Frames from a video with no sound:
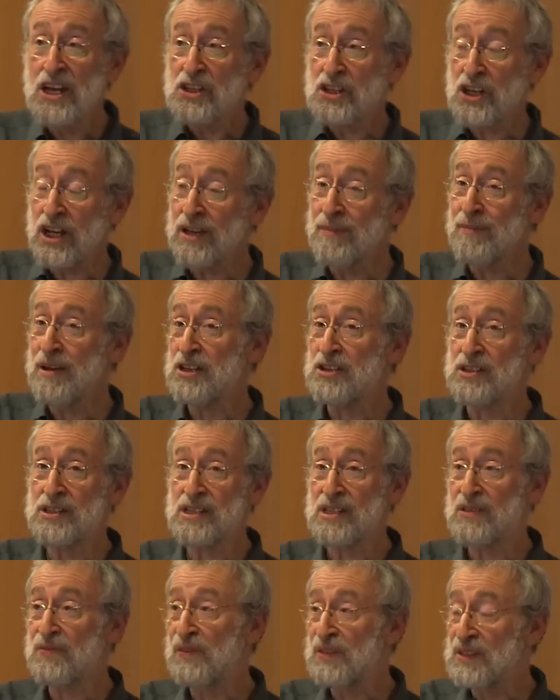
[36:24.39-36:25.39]
JMH is
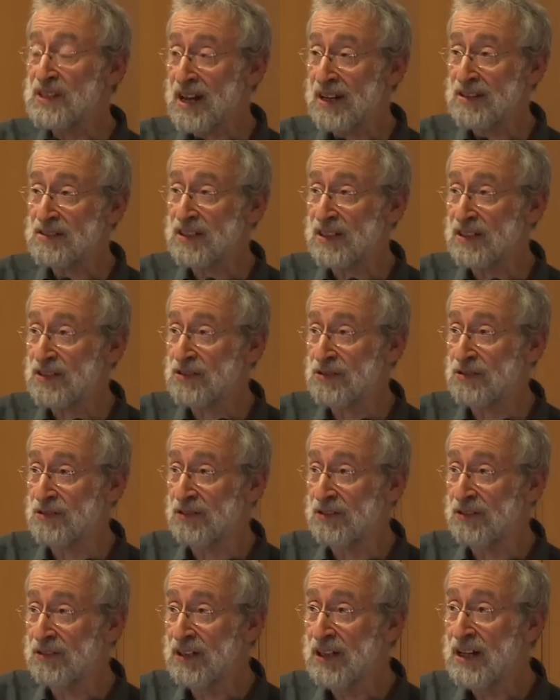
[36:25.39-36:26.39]
this fantastic
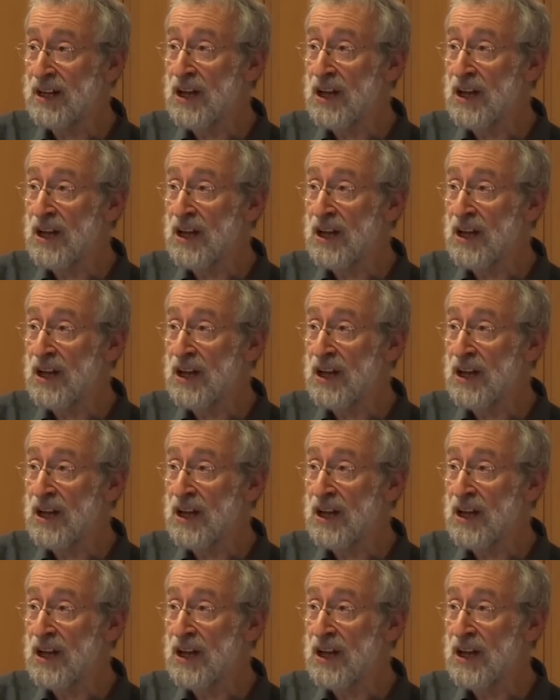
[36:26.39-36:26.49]
tool